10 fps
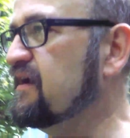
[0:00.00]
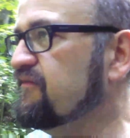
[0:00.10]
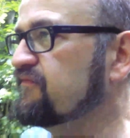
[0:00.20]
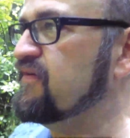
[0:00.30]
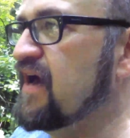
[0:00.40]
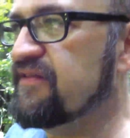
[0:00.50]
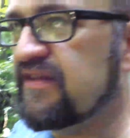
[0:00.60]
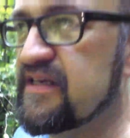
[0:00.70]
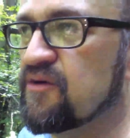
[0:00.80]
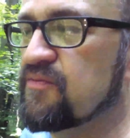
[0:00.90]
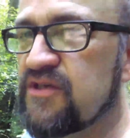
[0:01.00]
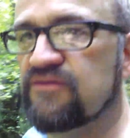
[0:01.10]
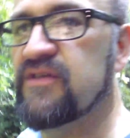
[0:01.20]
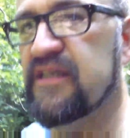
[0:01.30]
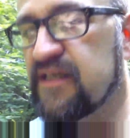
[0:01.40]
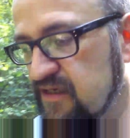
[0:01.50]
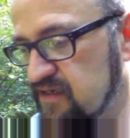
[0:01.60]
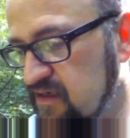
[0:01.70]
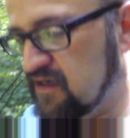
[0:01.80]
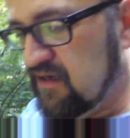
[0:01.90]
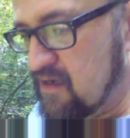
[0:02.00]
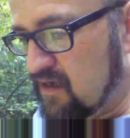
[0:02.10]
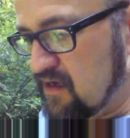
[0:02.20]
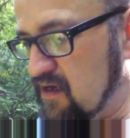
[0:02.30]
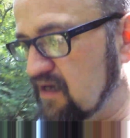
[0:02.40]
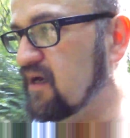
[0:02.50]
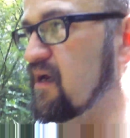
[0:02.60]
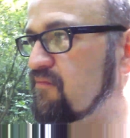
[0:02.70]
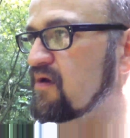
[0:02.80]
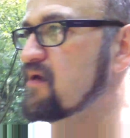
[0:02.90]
have had these opportunities. Um,